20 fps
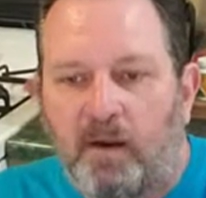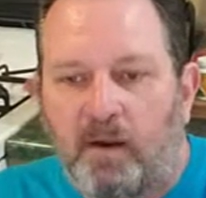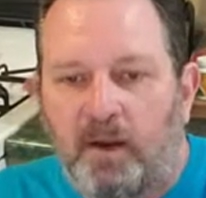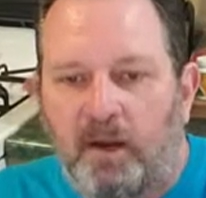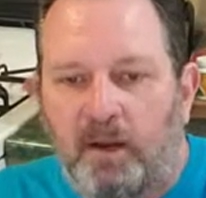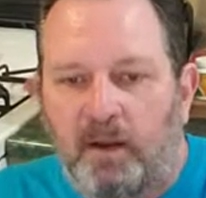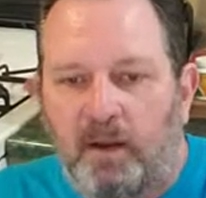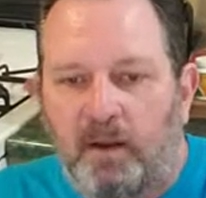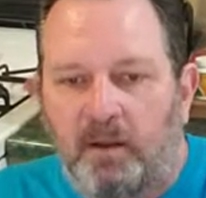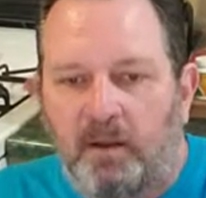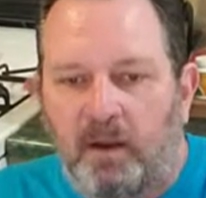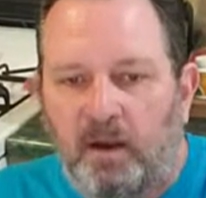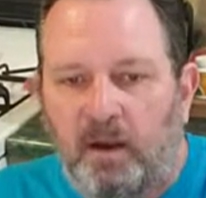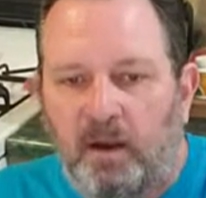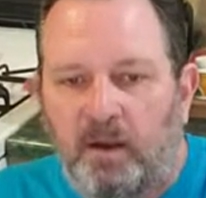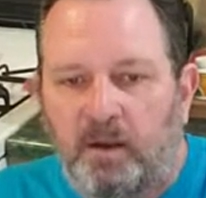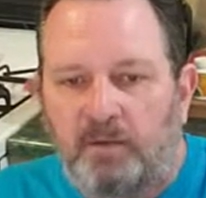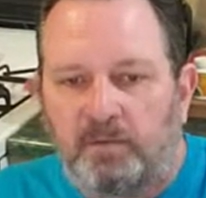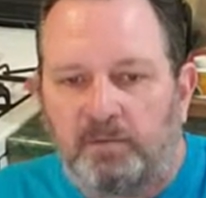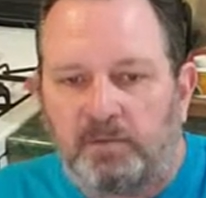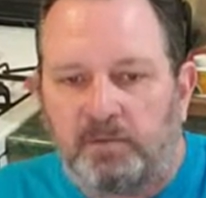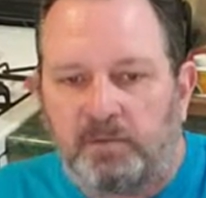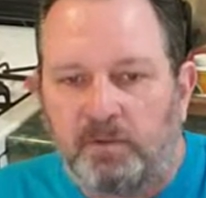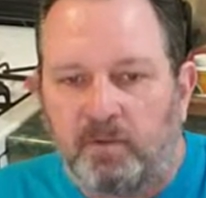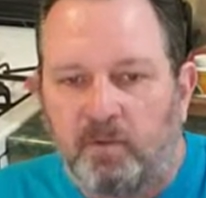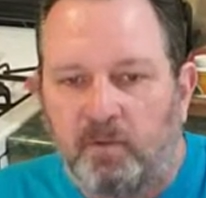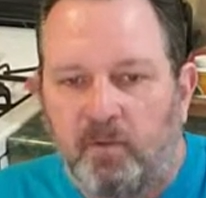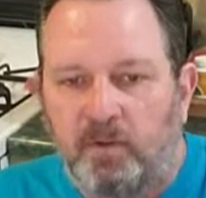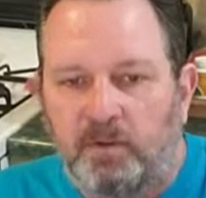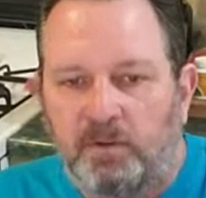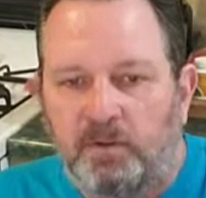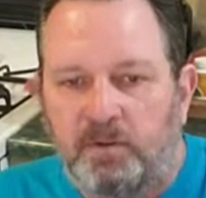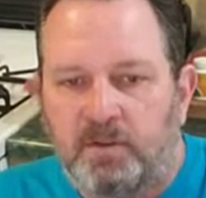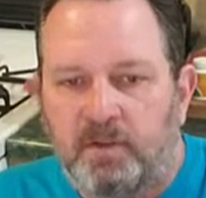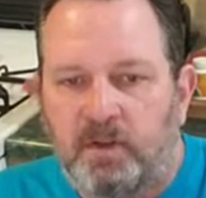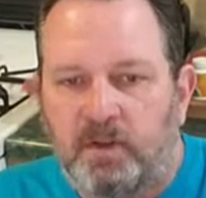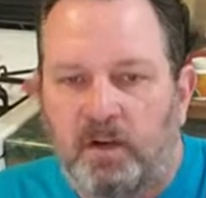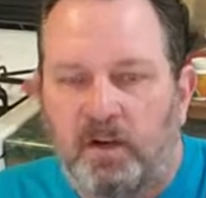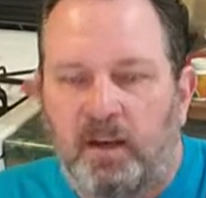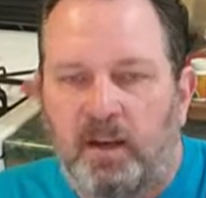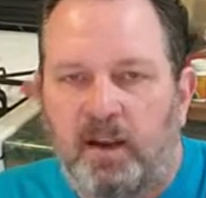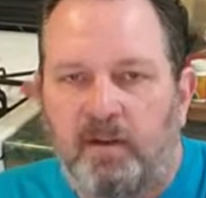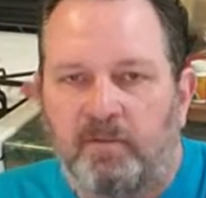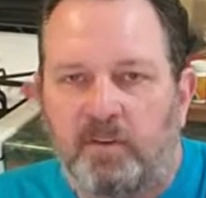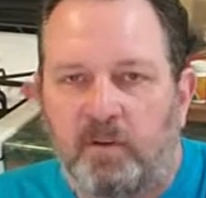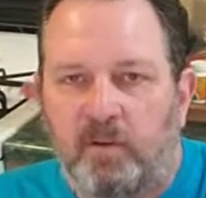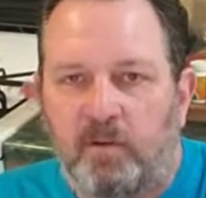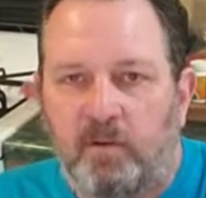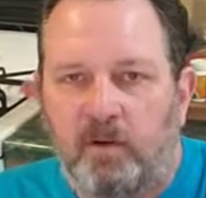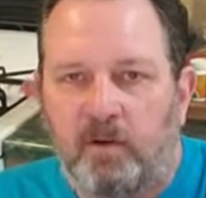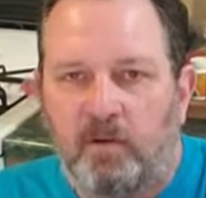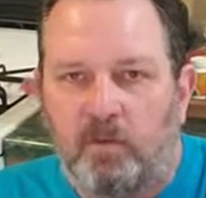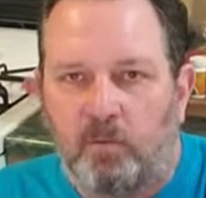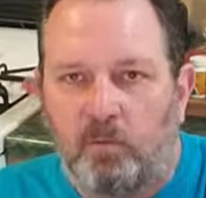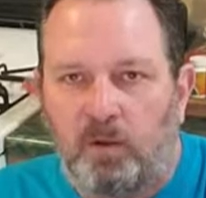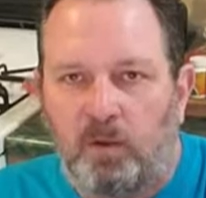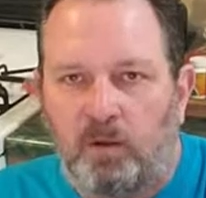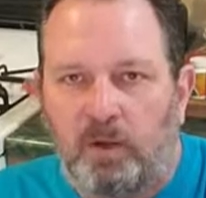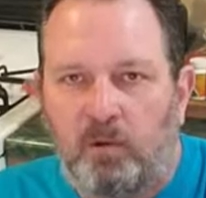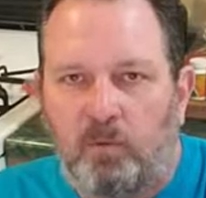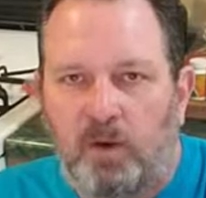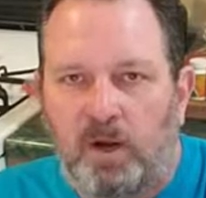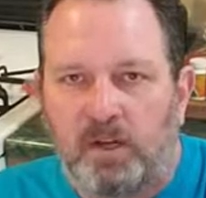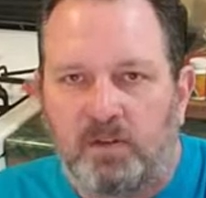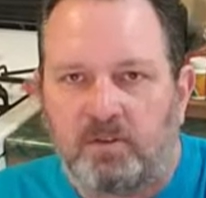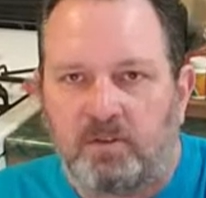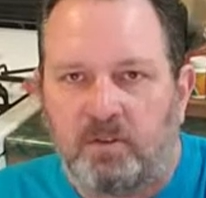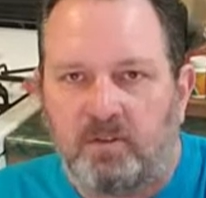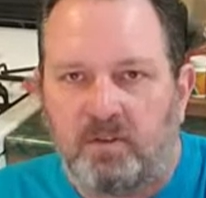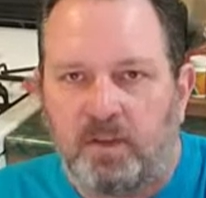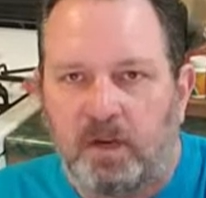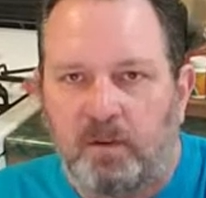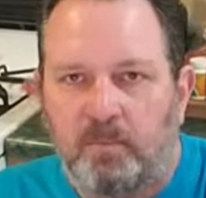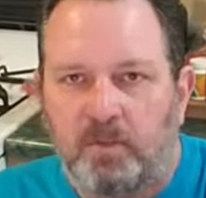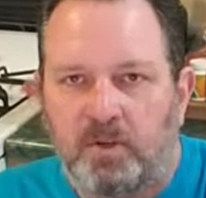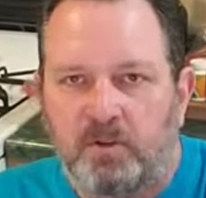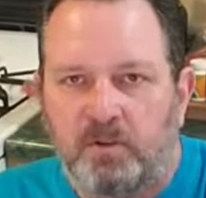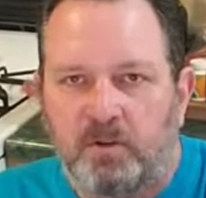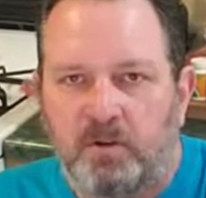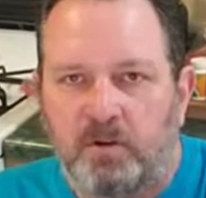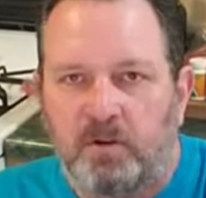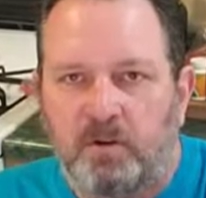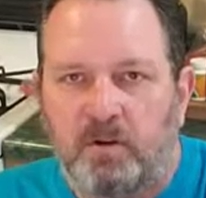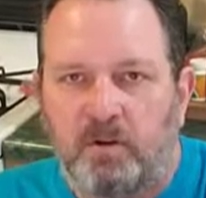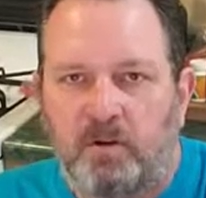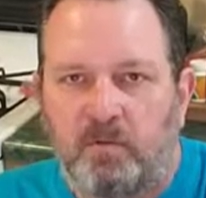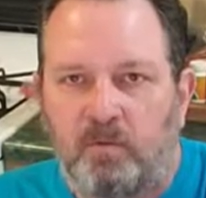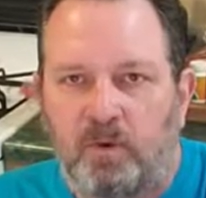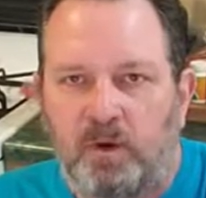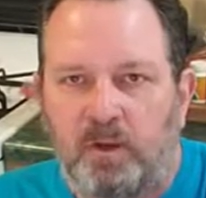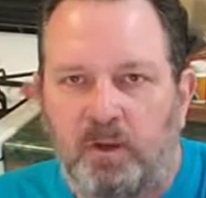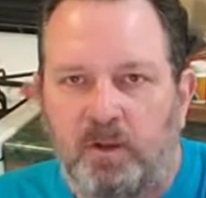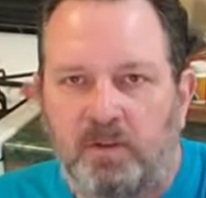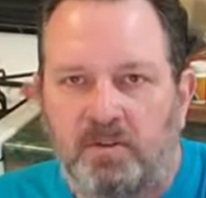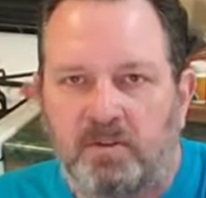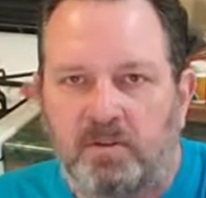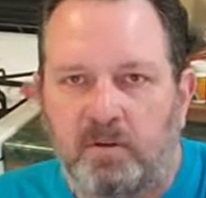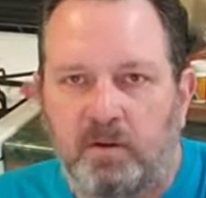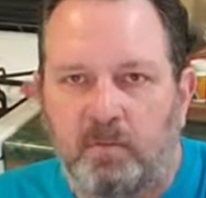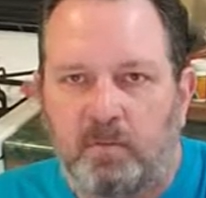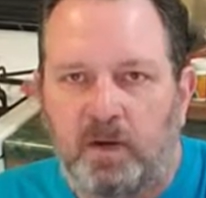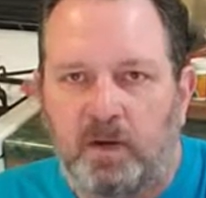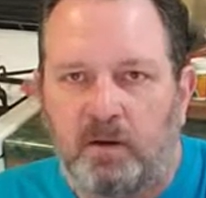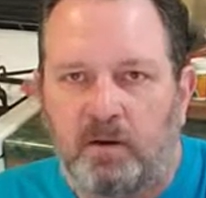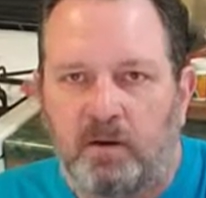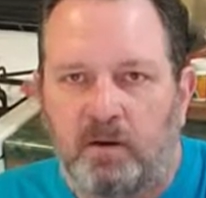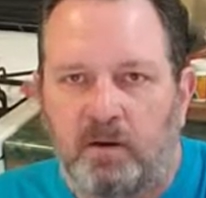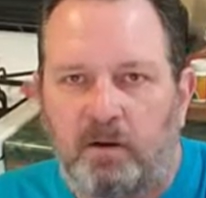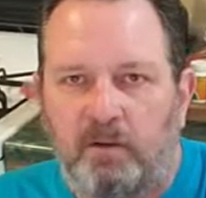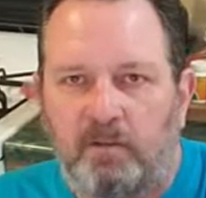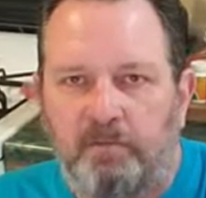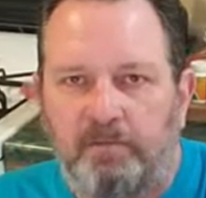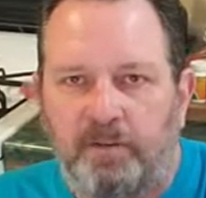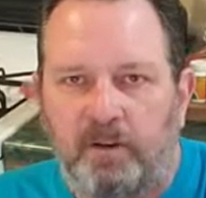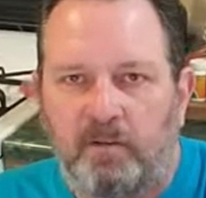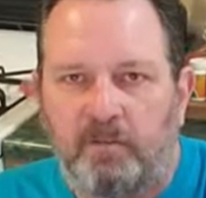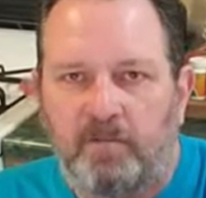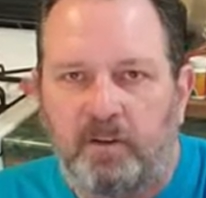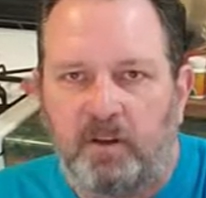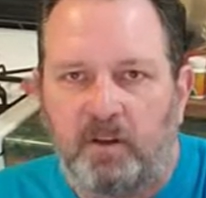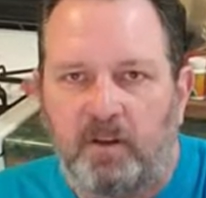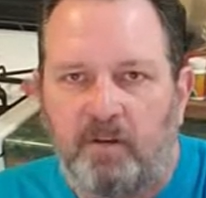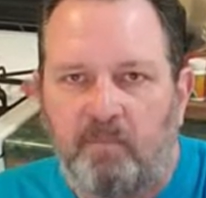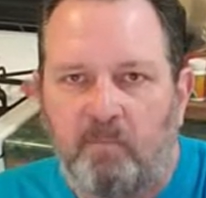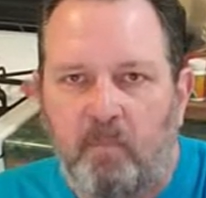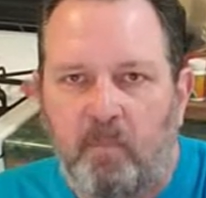and so I'm gonna have to really watch the temperature when it gets to about 150.